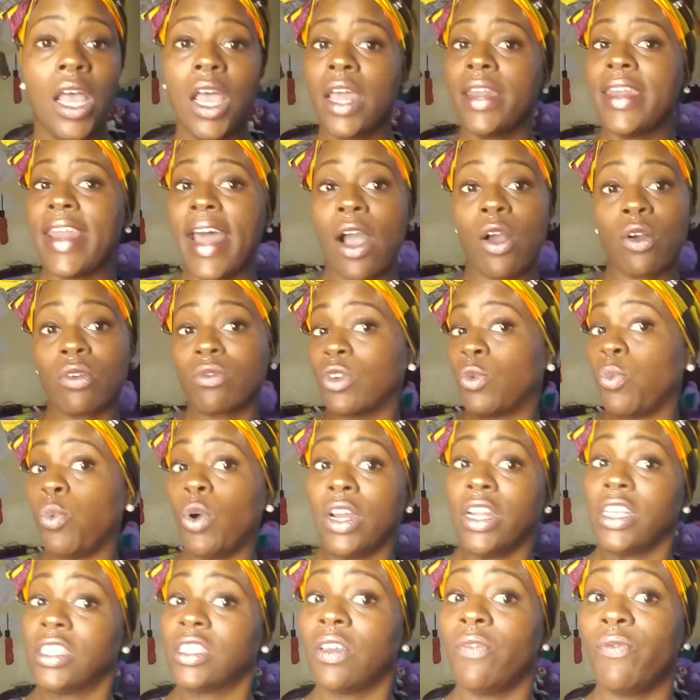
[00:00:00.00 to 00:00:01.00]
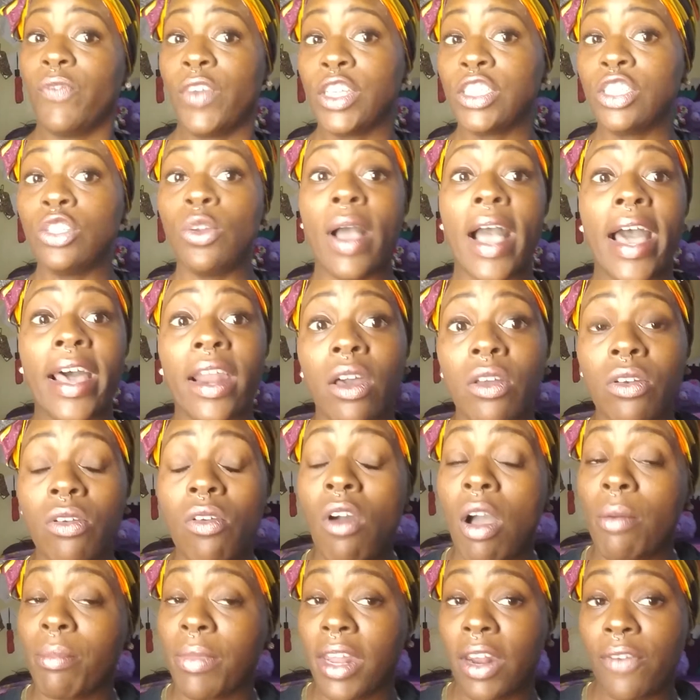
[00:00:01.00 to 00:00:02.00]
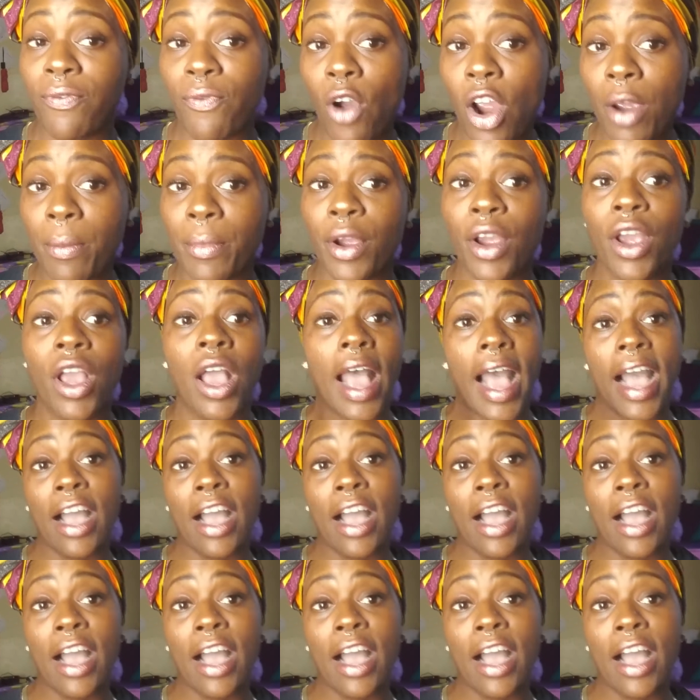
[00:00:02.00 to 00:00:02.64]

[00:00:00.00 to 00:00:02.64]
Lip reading: Now, what is conventional? I don't know. I'm not a farmer.